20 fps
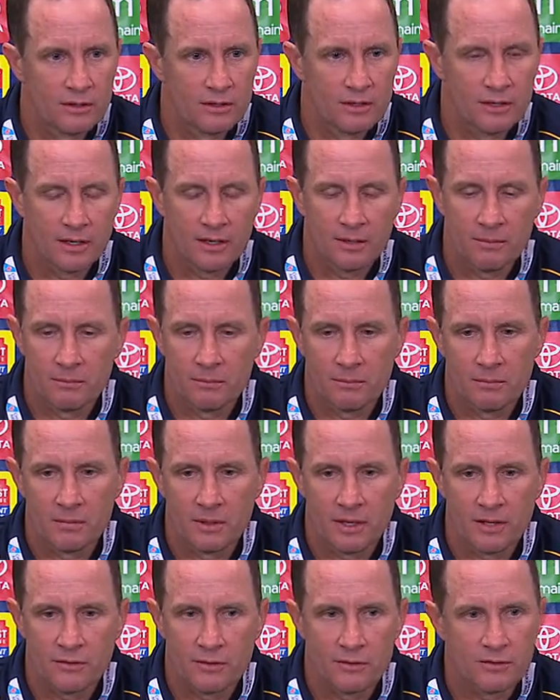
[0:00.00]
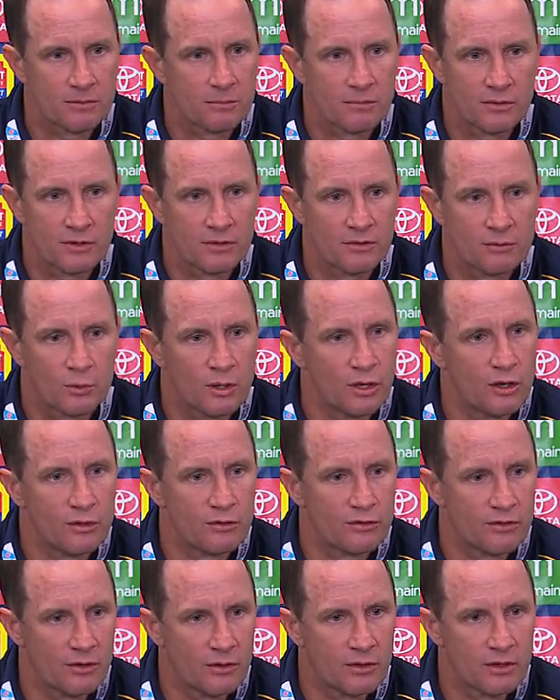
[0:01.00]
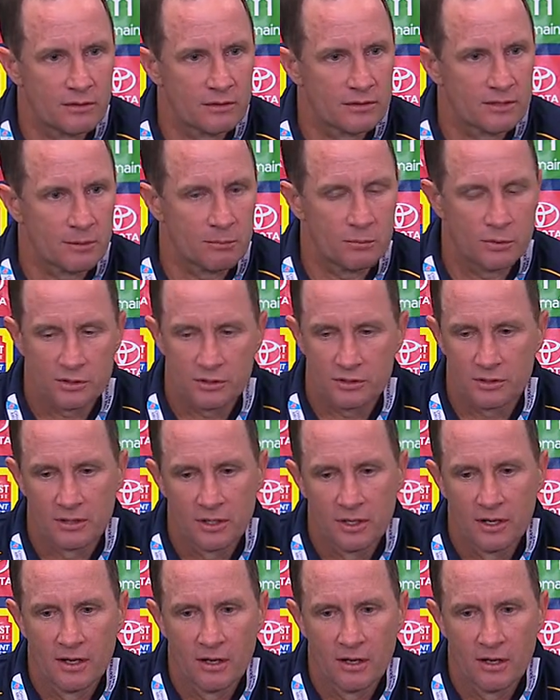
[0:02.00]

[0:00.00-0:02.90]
And there's some things we learned tonight, some which